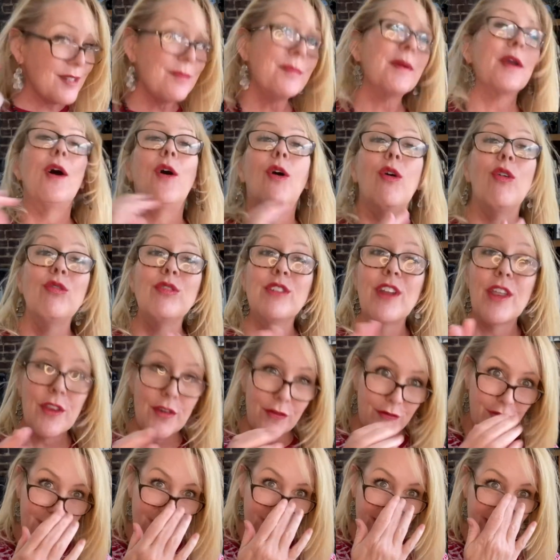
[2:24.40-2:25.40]
be a whole nother
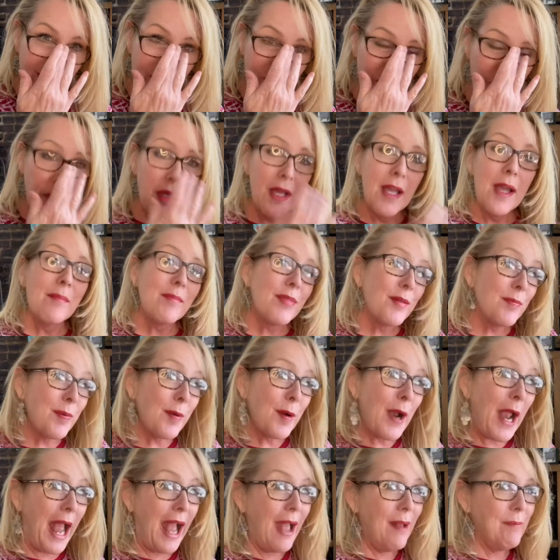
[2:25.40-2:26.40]
video, but
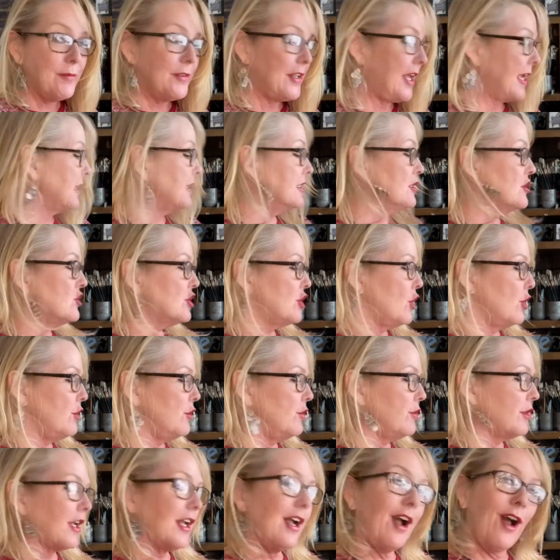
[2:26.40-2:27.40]
perhaps I can show you
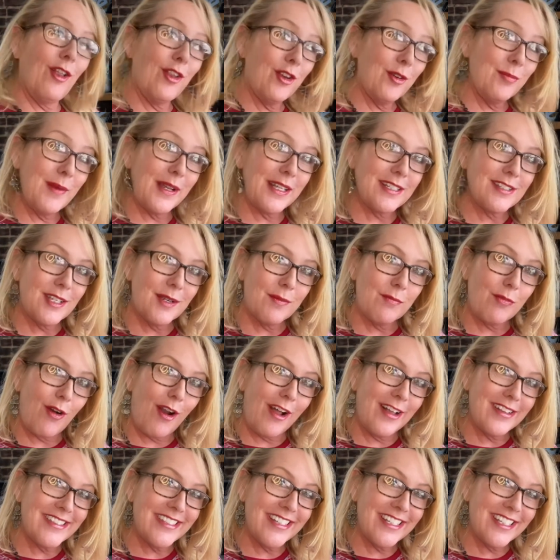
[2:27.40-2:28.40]
the color mixing
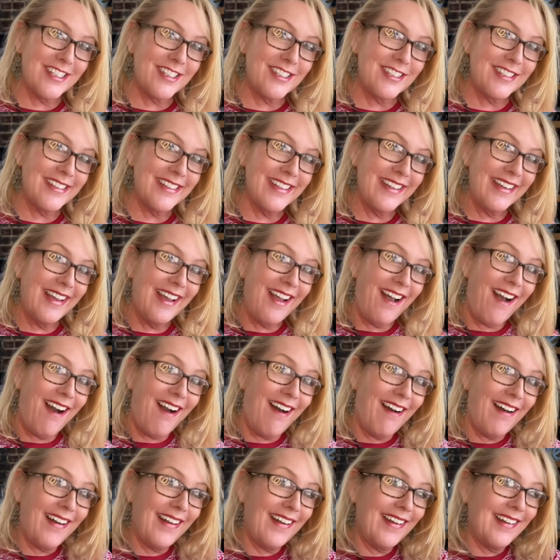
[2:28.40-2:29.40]
process
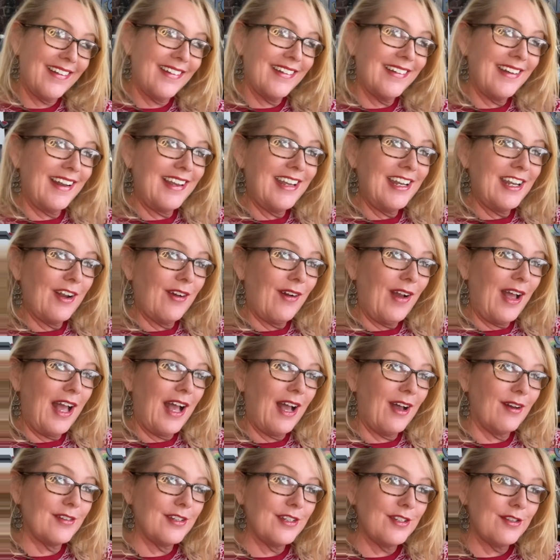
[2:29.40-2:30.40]
on,
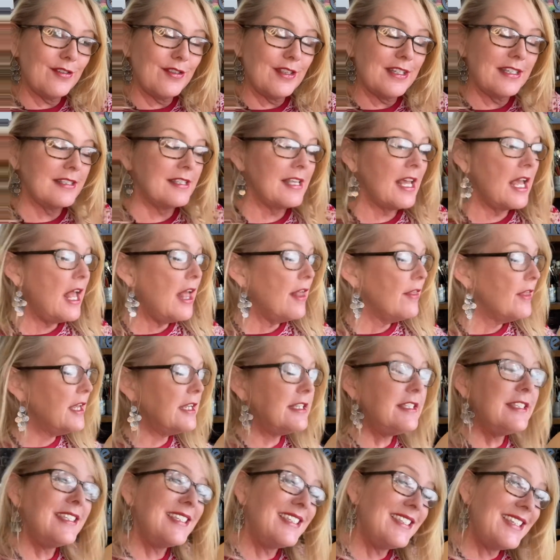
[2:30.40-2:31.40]
how to do this.
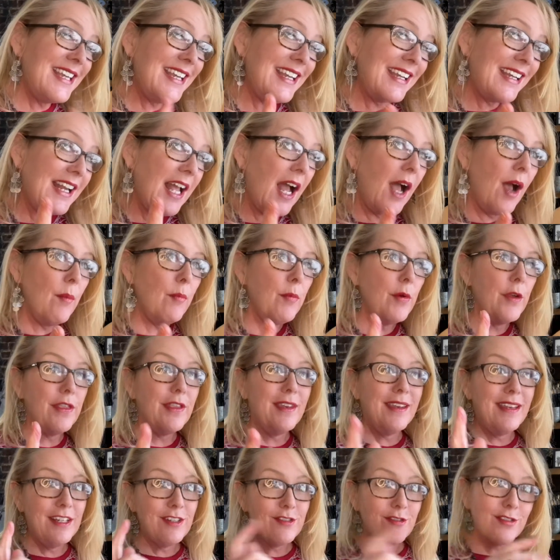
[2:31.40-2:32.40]
It did come with
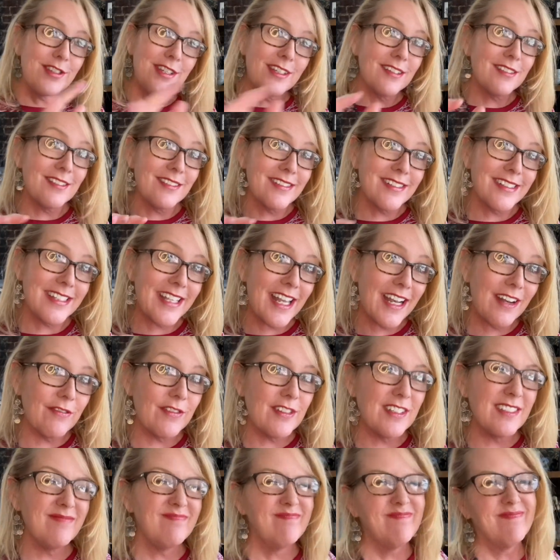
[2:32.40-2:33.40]
an interesting little set of,
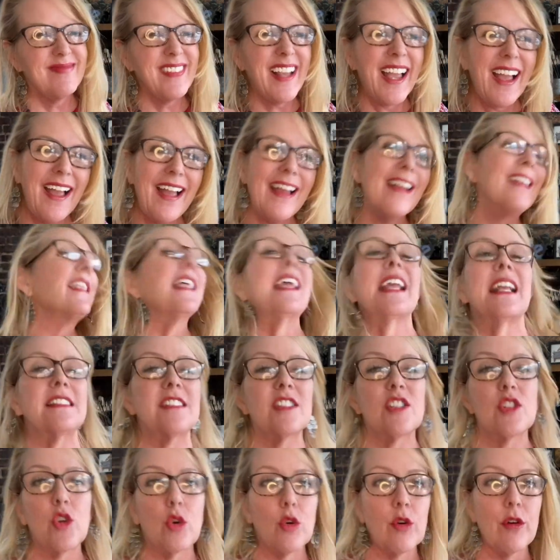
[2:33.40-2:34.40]
a
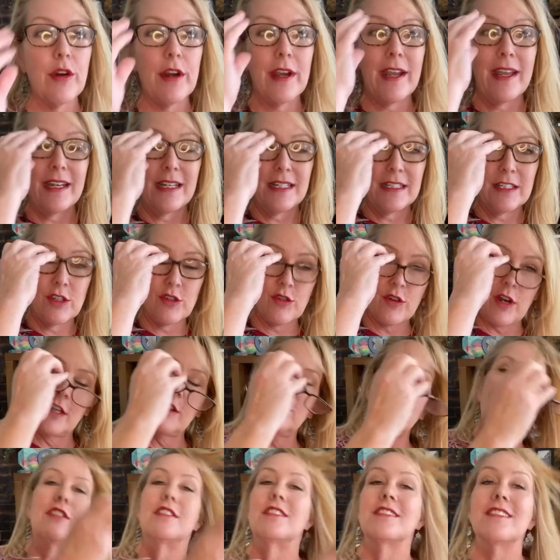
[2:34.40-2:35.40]
story and
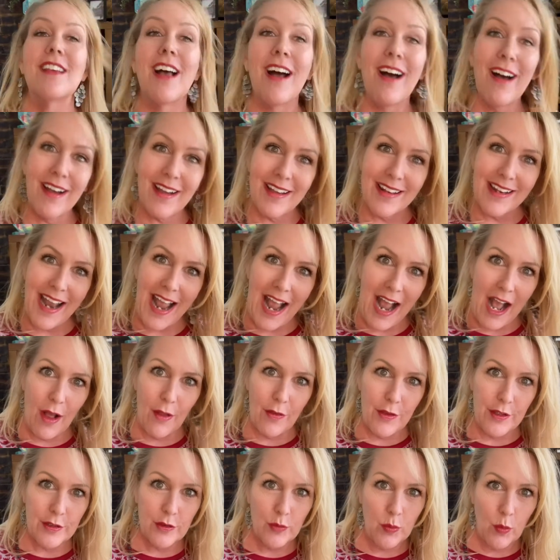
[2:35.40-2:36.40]
instructions on how
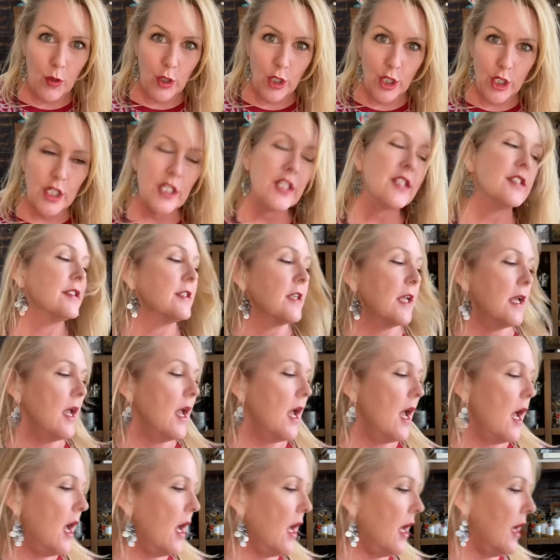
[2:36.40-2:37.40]
this works.
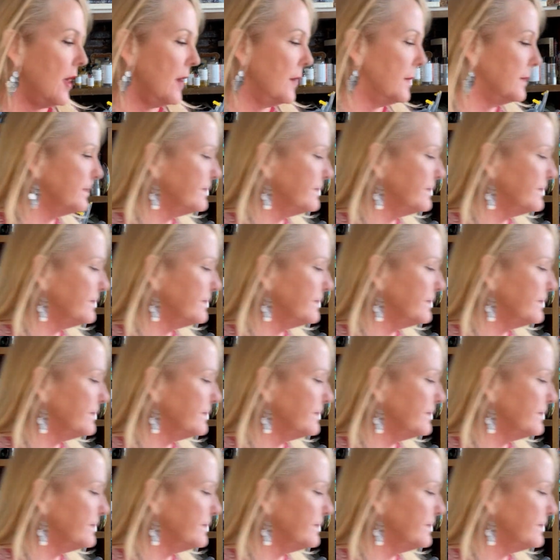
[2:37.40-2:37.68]
The